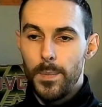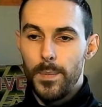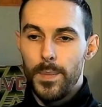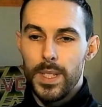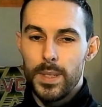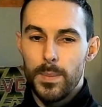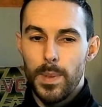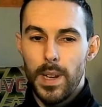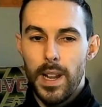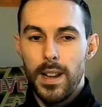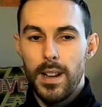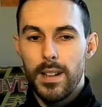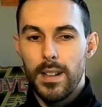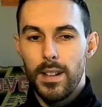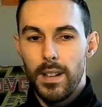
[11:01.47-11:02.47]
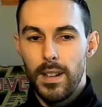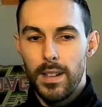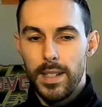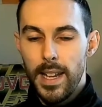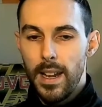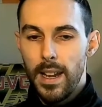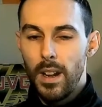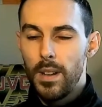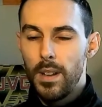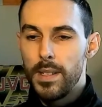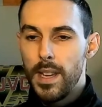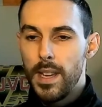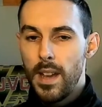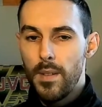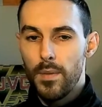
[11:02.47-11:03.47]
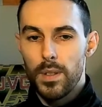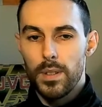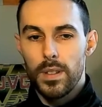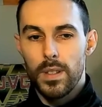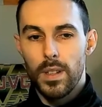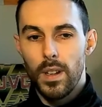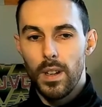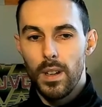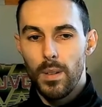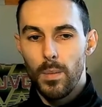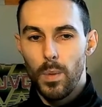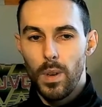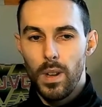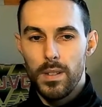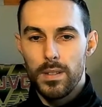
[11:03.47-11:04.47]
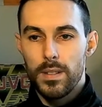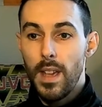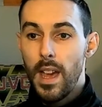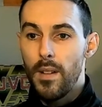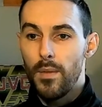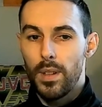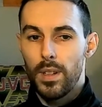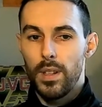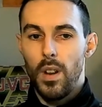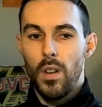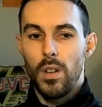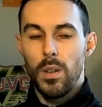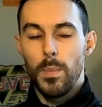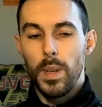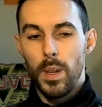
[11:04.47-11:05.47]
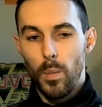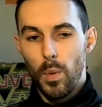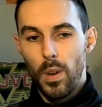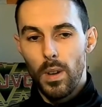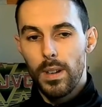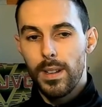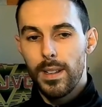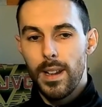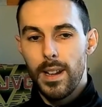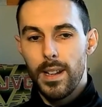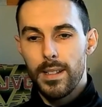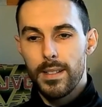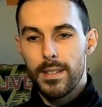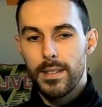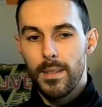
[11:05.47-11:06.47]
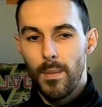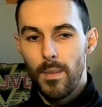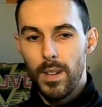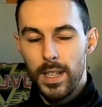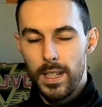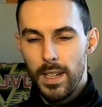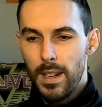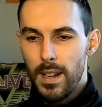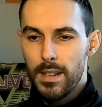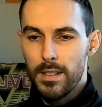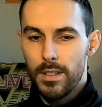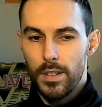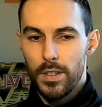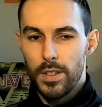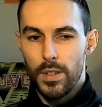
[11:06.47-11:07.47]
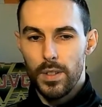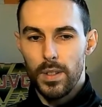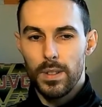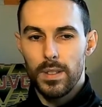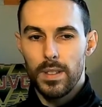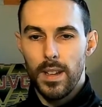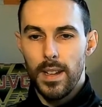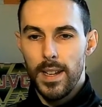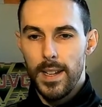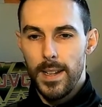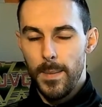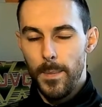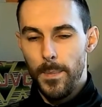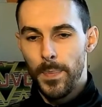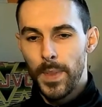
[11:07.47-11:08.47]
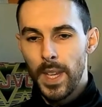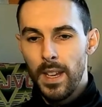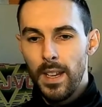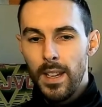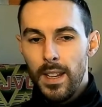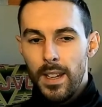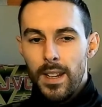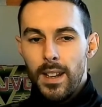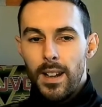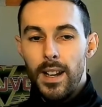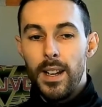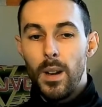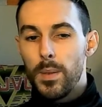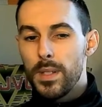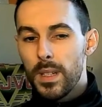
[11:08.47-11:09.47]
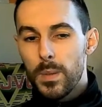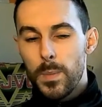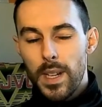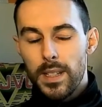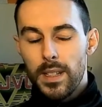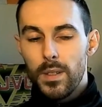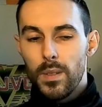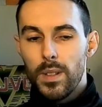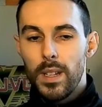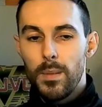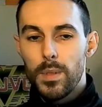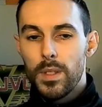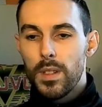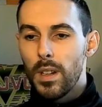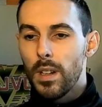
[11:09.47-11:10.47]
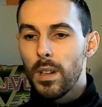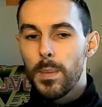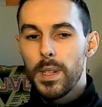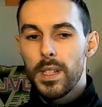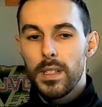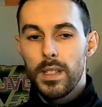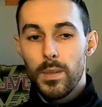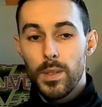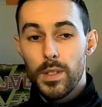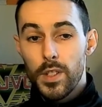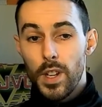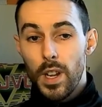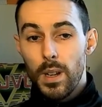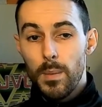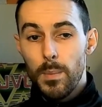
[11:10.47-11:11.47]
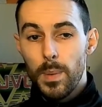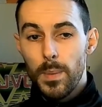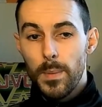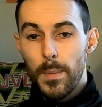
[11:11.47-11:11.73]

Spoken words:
He's a player, I never thought was ever going to be world class in an Arsenal shirt. I always expected, he was going to come in and do a job.